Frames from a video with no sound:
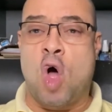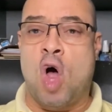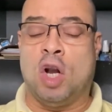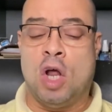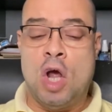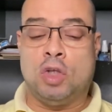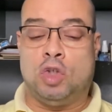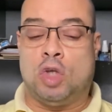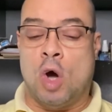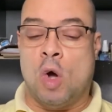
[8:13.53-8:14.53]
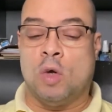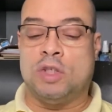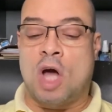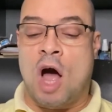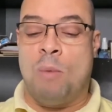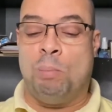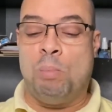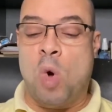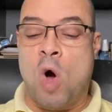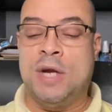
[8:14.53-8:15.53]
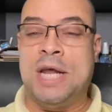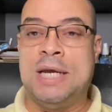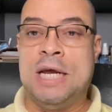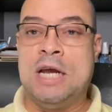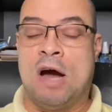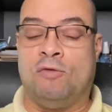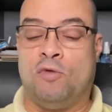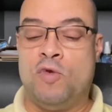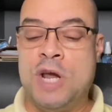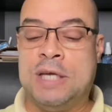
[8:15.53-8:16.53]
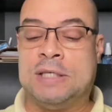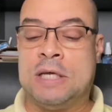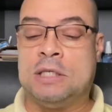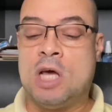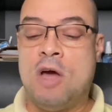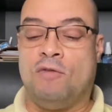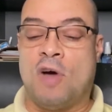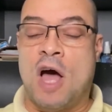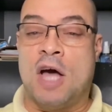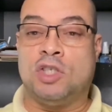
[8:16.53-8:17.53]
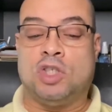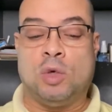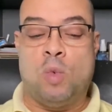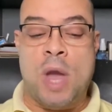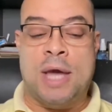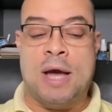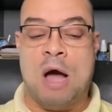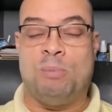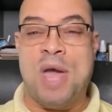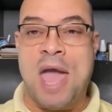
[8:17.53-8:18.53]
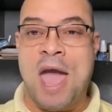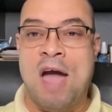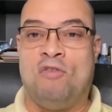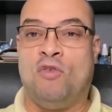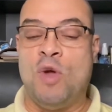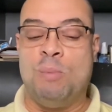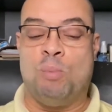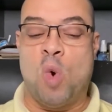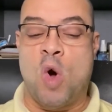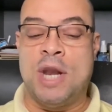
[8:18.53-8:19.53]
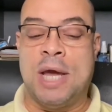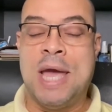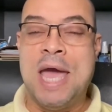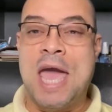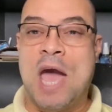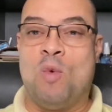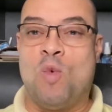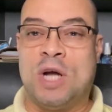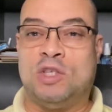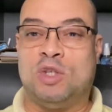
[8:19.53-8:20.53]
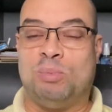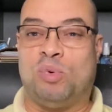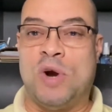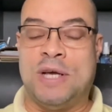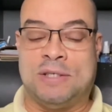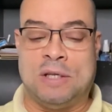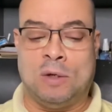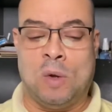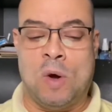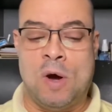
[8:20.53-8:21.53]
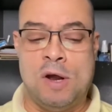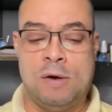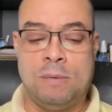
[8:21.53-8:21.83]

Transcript: all those are more than enough reasons for us to wake up every morning and wants to praise the Lord.